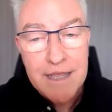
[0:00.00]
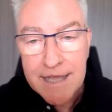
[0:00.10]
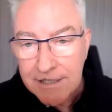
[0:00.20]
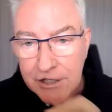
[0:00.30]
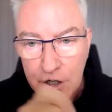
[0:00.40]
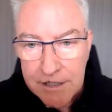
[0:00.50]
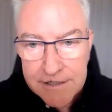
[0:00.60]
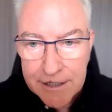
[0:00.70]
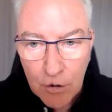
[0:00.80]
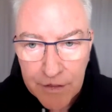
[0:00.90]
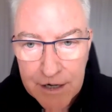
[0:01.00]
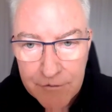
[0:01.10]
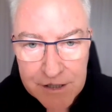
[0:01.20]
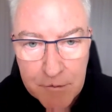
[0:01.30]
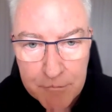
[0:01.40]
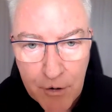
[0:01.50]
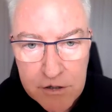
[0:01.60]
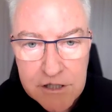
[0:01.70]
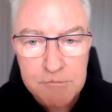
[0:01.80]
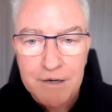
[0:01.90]
Yes, it's got to tick all the investment
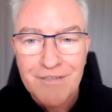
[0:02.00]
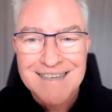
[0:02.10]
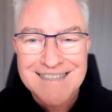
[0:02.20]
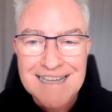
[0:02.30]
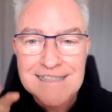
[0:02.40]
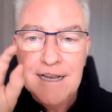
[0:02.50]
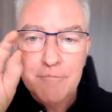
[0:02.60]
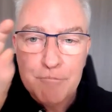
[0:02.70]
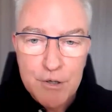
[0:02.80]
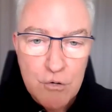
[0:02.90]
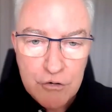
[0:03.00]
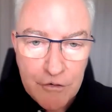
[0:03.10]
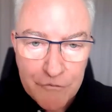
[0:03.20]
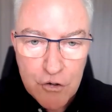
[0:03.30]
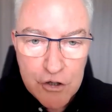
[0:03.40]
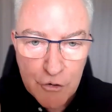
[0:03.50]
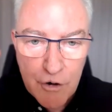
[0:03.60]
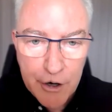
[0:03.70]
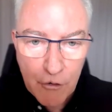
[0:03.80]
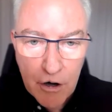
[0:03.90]
boxes, but if it doesn't appeal to a future
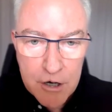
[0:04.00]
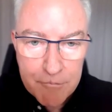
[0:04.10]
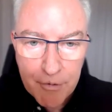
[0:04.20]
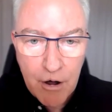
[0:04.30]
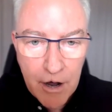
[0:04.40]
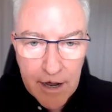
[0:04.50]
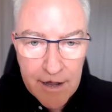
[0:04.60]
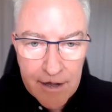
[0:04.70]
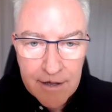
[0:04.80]
owner-occupier,